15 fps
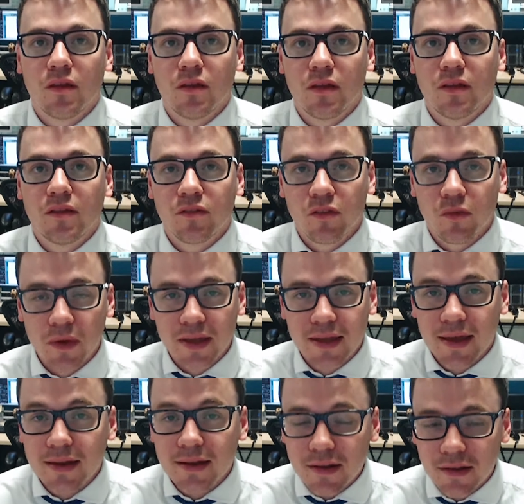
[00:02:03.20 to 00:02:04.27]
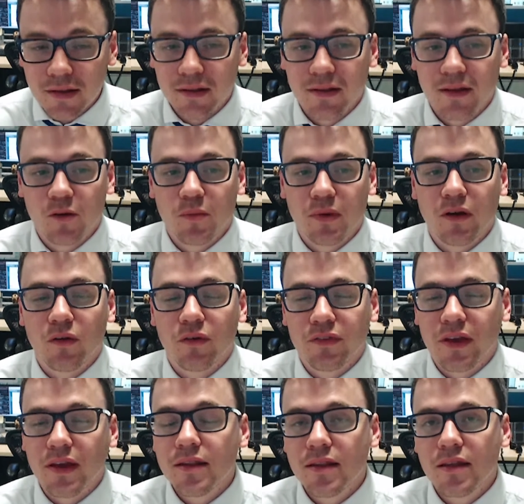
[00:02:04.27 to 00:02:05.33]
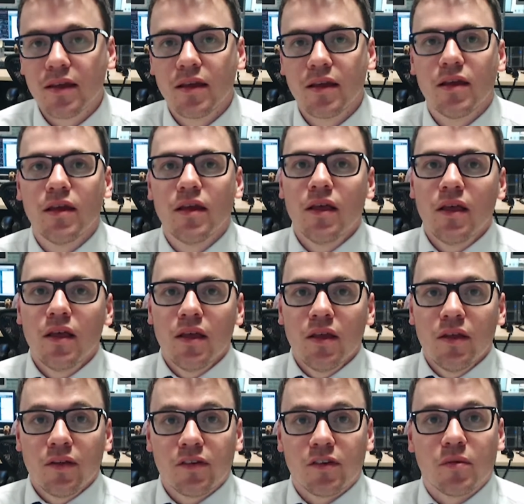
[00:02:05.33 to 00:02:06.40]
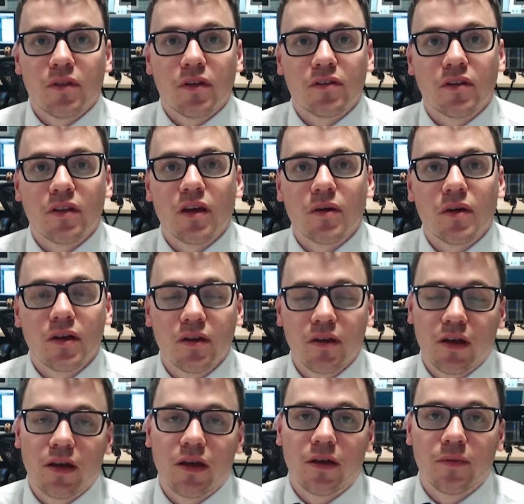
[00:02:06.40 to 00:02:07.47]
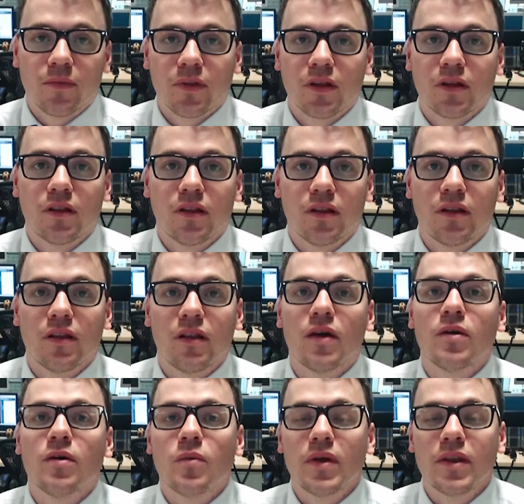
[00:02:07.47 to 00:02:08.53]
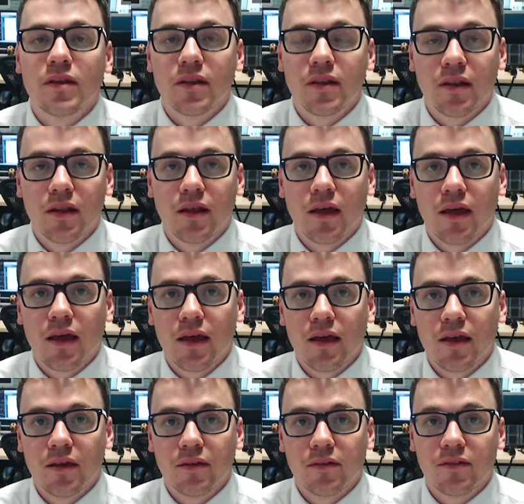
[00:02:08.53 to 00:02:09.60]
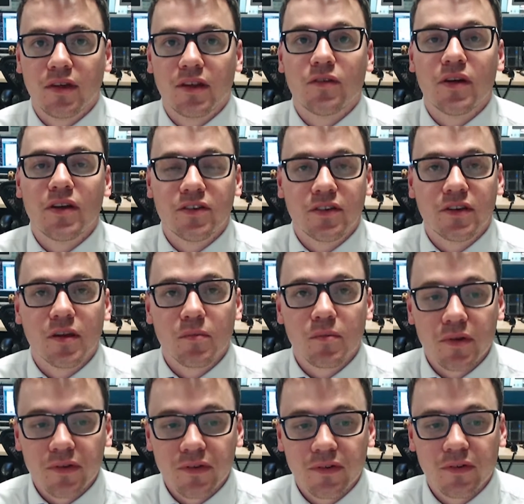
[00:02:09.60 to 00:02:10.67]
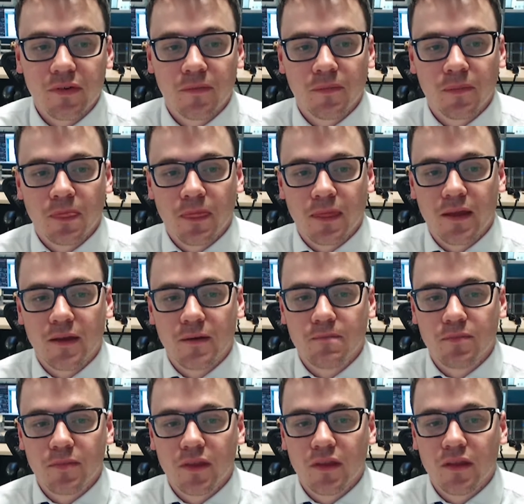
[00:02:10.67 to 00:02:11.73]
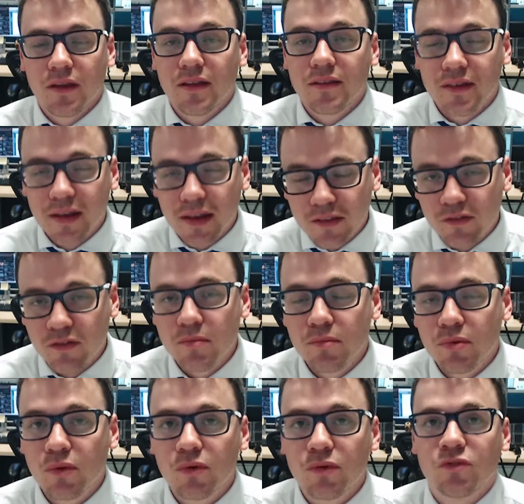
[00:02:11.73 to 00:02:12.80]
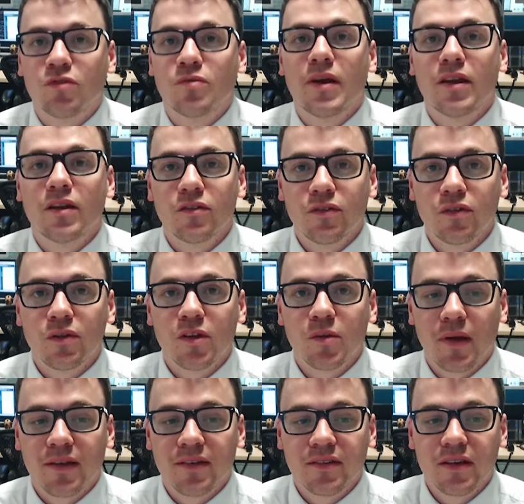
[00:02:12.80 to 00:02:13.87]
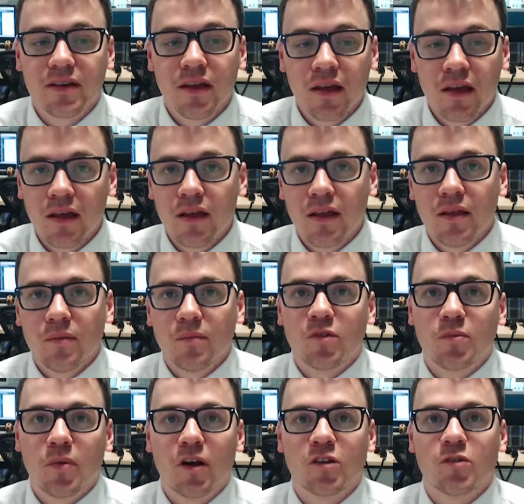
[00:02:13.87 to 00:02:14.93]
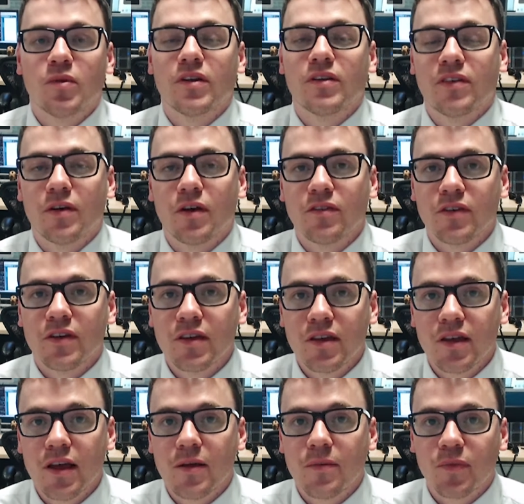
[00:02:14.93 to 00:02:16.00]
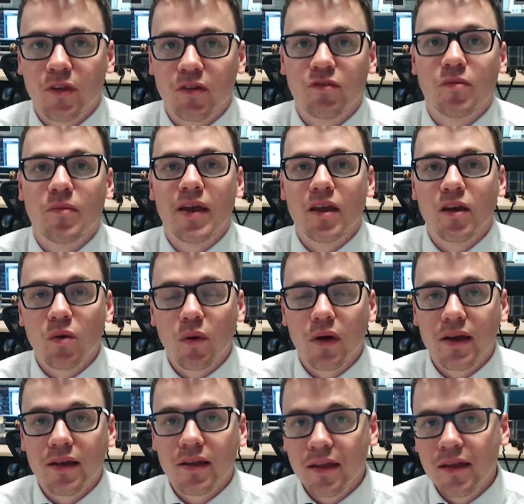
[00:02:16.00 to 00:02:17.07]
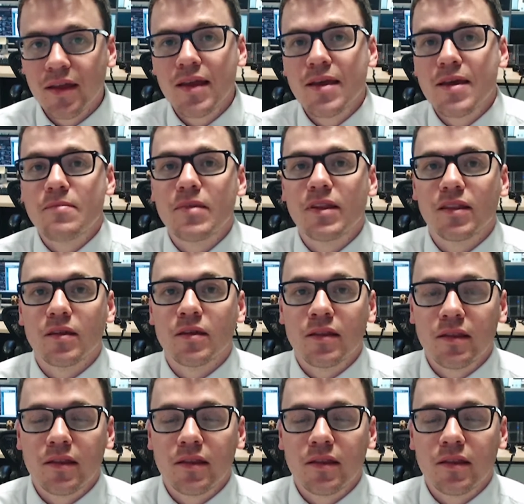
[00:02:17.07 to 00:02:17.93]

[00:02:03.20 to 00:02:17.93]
into the weekend, helping offset some of those lower wind generation numbers. Interconnector imports remain at full capacity. Spark spreads, however, remain quiet amid the